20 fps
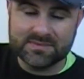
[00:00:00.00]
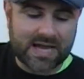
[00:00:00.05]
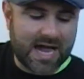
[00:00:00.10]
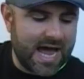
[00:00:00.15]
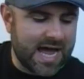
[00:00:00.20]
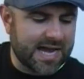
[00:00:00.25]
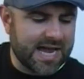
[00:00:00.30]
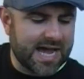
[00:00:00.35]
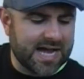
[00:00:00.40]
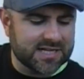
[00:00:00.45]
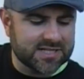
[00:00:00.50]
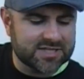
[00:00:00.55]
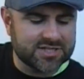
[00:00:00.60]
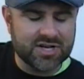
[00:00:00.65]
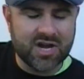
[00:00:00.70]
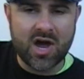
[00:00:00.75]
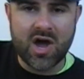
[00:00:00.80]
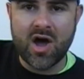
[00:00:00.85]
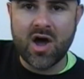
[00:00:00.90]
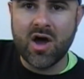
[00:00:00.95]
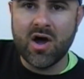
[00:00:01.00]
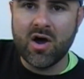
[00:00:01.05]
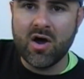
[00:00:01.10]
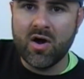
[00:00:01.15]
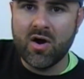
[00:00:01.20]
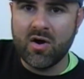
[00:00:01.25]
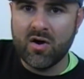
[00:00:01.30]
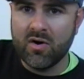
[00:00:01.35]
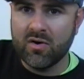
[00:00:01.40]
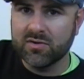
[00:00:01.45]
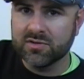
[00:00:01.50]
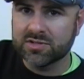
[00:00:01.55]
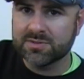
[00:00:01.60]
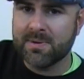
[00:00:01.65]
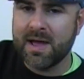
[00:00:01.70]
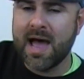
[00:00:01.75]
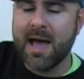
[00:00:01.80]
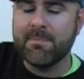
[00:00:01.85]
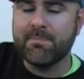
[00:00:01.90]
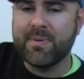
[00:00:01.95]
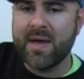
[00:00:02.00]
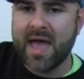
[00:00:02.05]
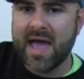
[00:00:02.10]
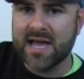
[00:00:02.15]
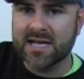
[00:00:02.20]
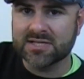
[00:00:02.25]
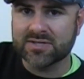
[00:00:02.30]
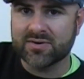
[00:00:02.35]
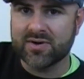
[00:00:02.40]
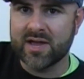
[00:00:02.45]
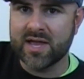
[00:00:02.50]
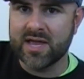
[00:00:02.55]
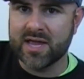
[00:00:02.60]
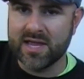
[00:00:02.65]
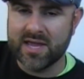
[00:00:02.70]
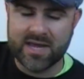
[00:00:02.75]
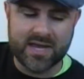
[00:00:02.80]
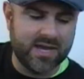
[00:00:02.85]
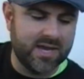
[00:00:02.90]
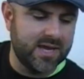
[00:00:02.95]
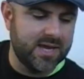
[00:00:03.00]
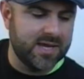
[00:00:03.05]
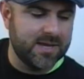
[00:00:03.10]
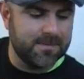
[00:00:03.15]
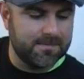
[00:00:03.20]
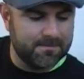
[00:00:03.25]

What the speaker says: I got stones in my Passway,